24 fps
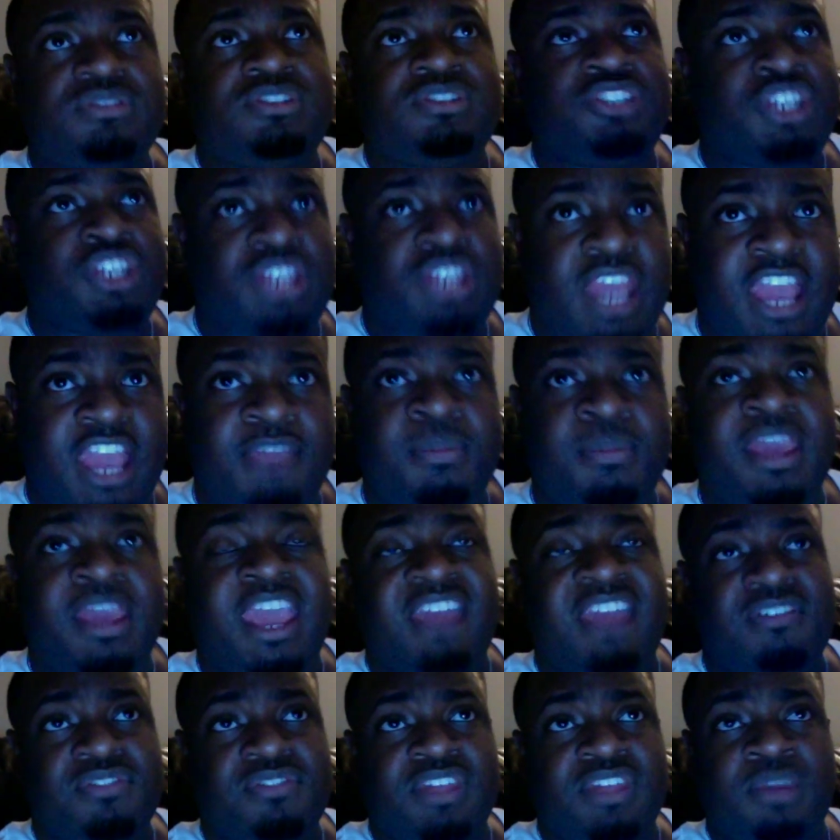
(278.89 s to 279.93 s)
She gave me
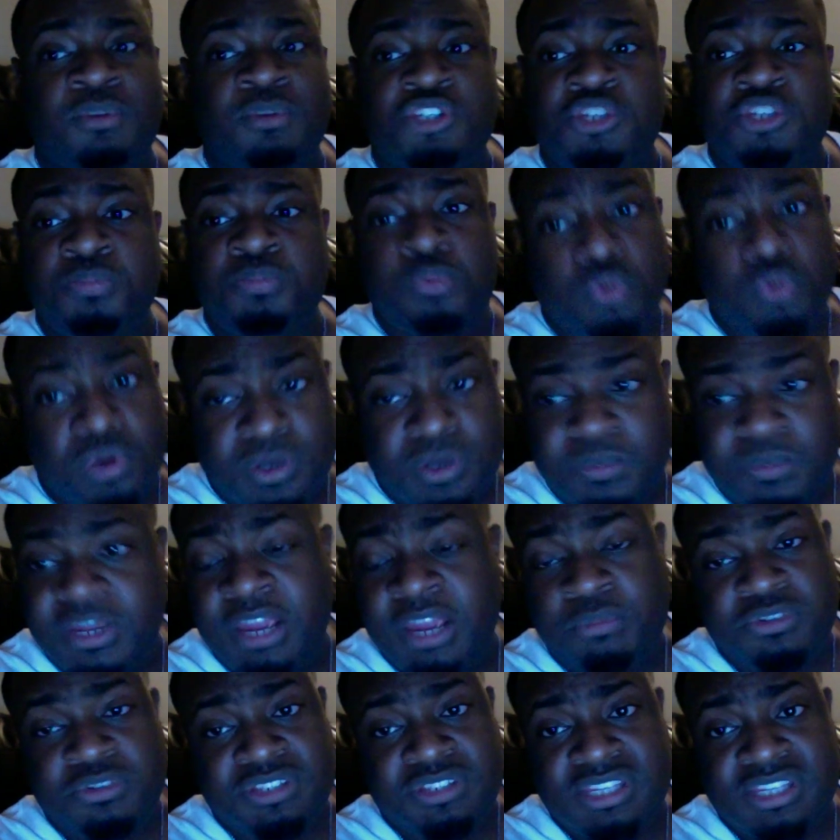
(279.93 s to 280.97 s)
everything when she pulled them
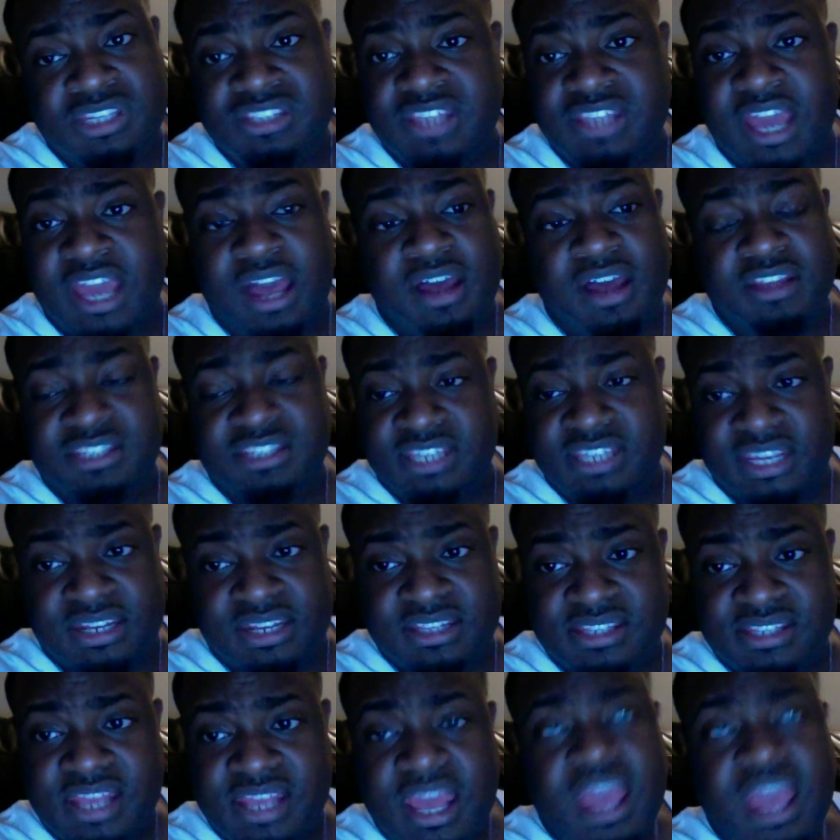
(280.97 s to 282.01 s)
damn receipts out her
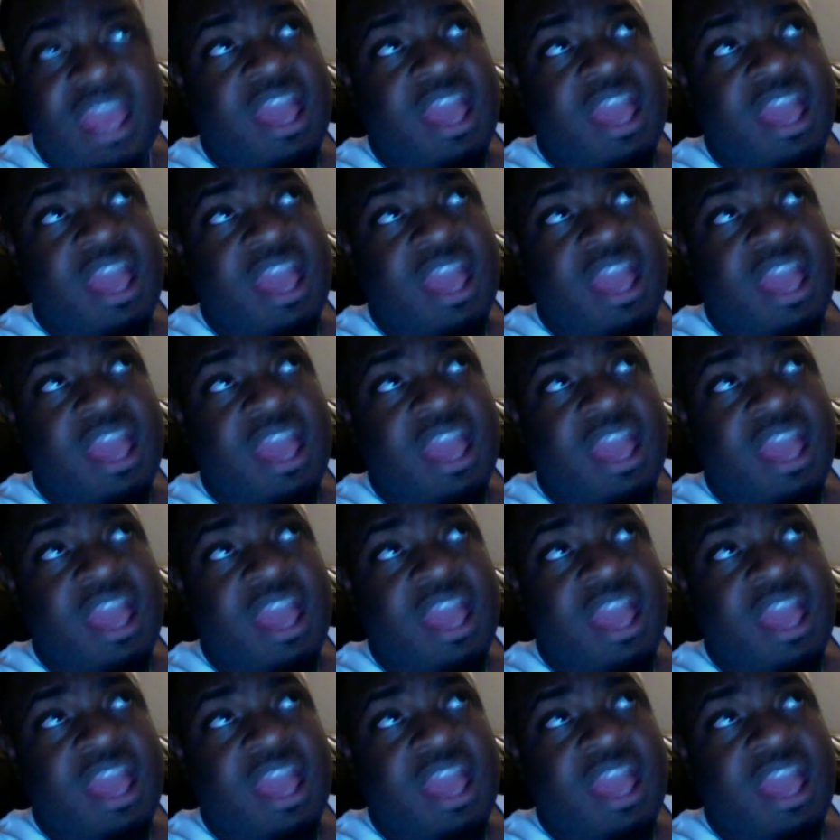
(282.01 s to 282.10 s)
titties.